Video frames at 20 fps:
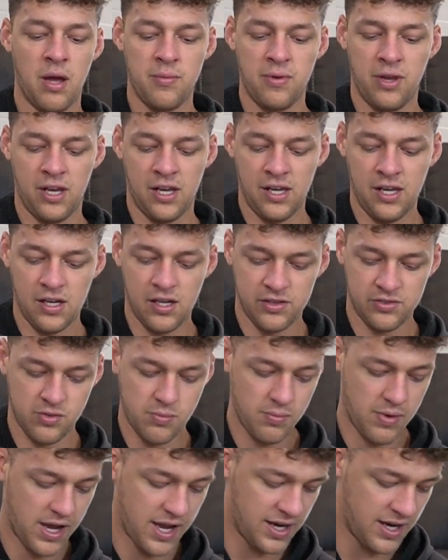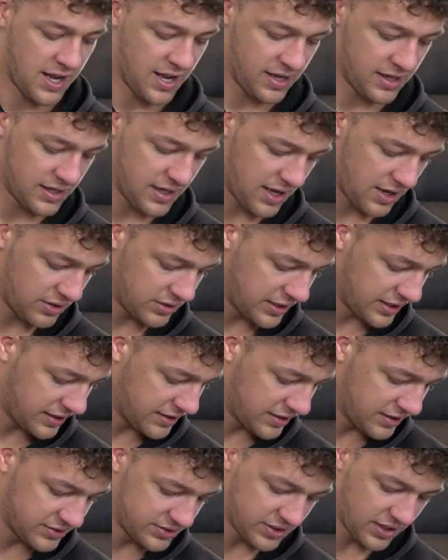he doesn't mind hanging out like
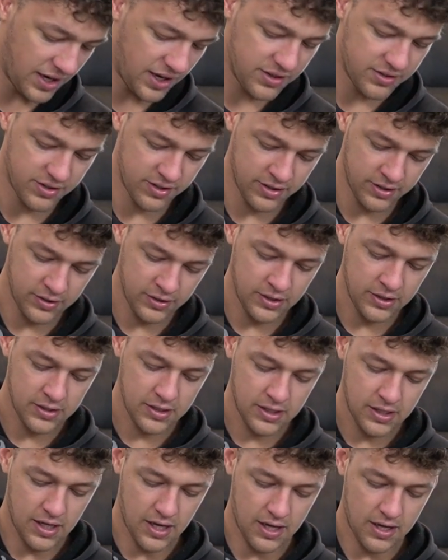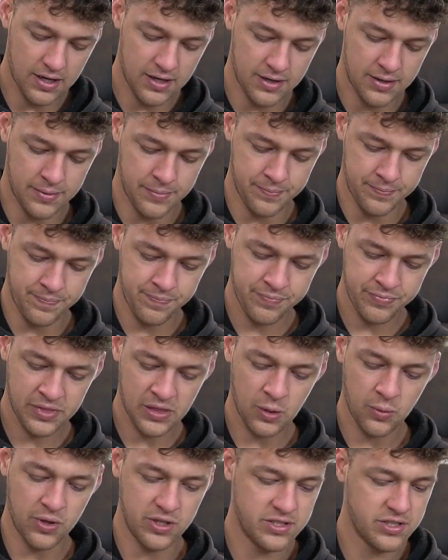this either,
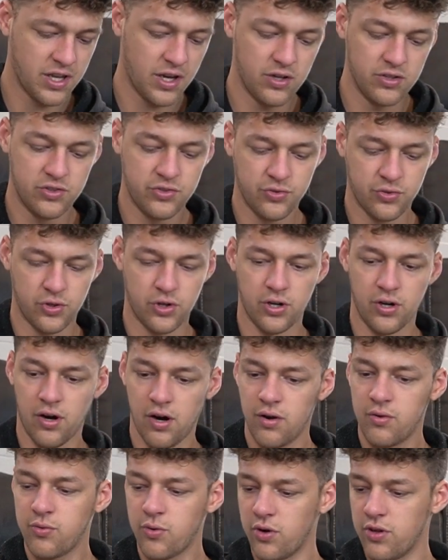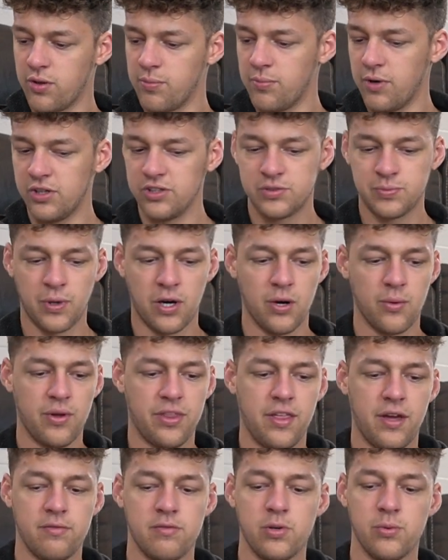which goes for the most part
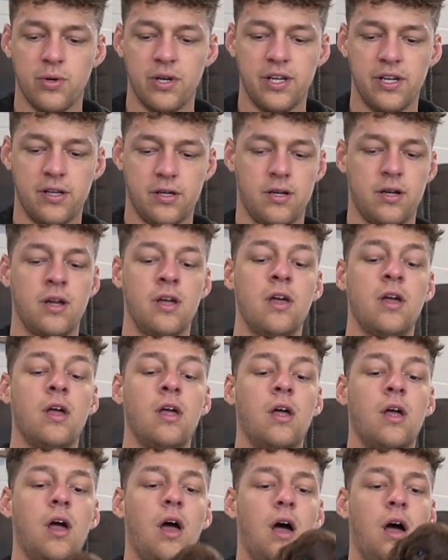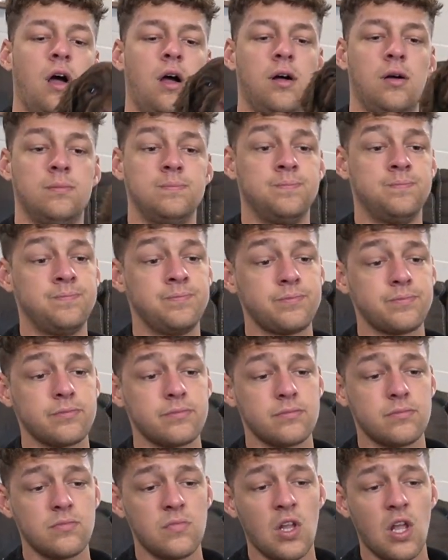with everyone here.
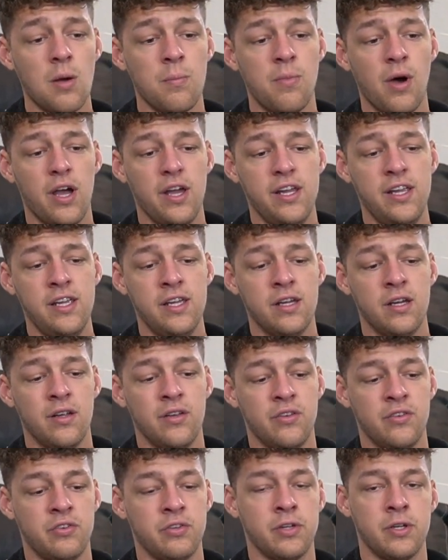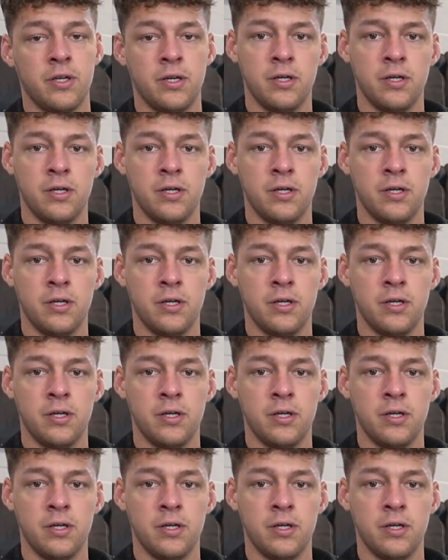But he is,